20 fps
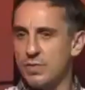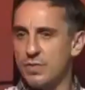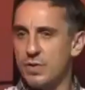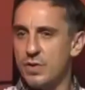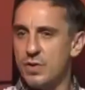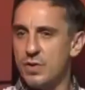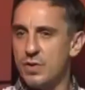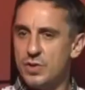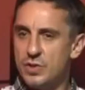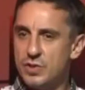for
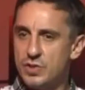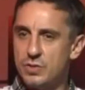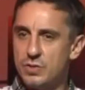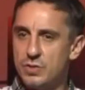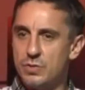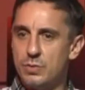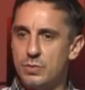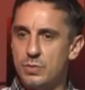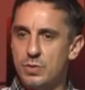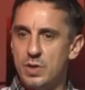her
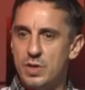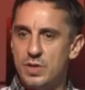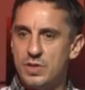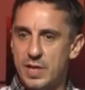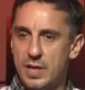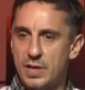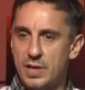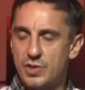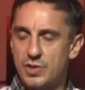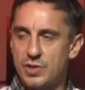to
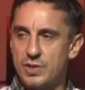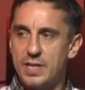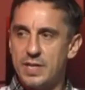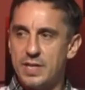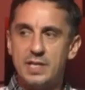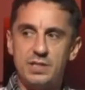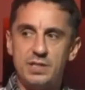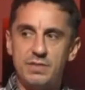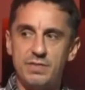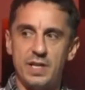sanction
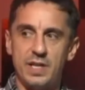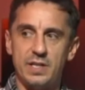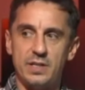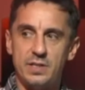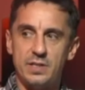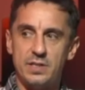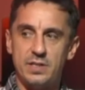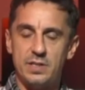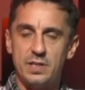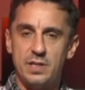test
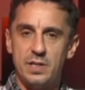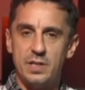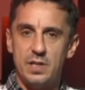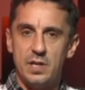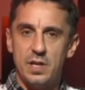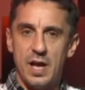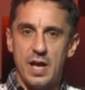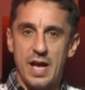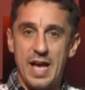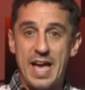events
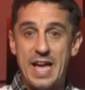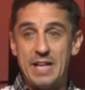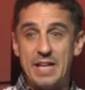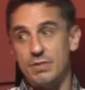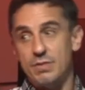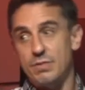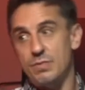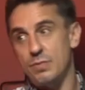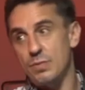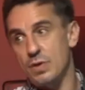ahead
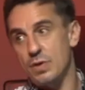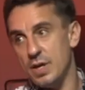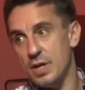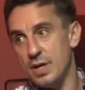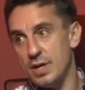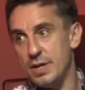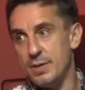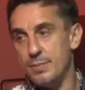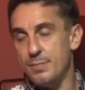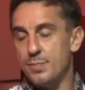of
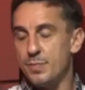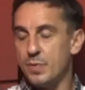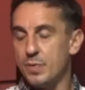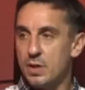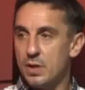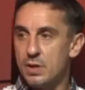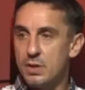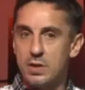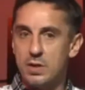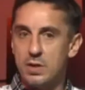
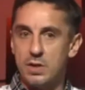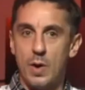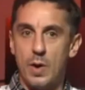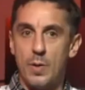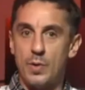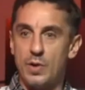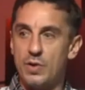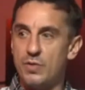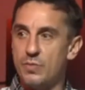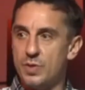
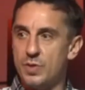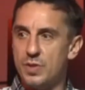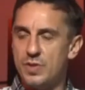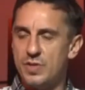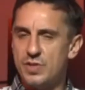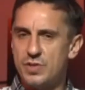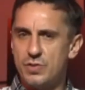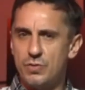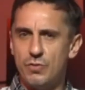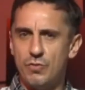our government in
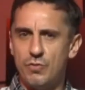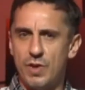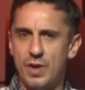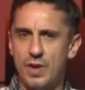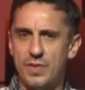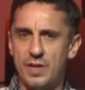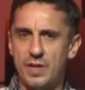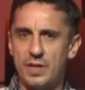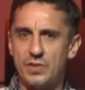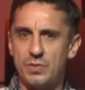this country, I
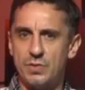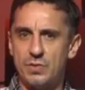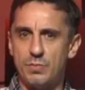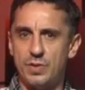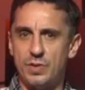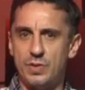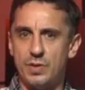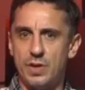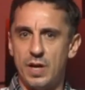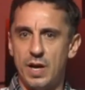think is
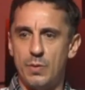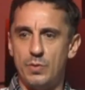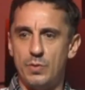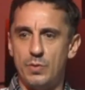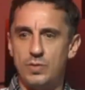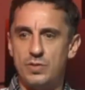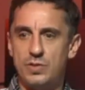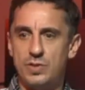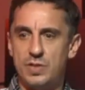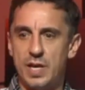something that I would
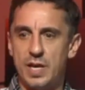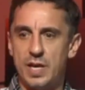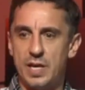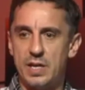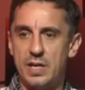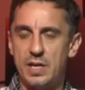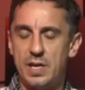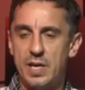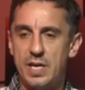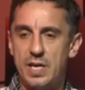
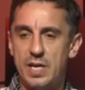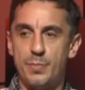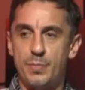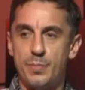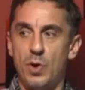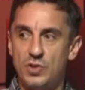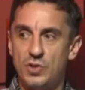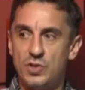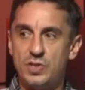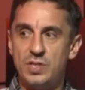say is a
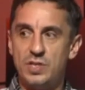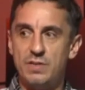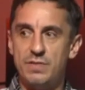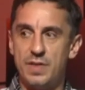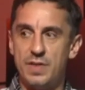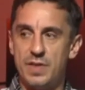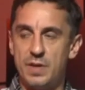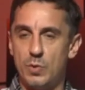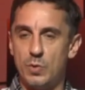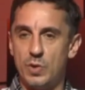positive. I
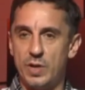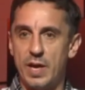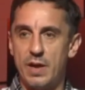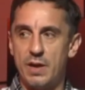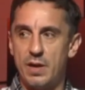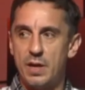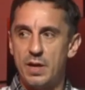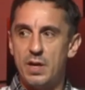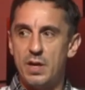think we'll get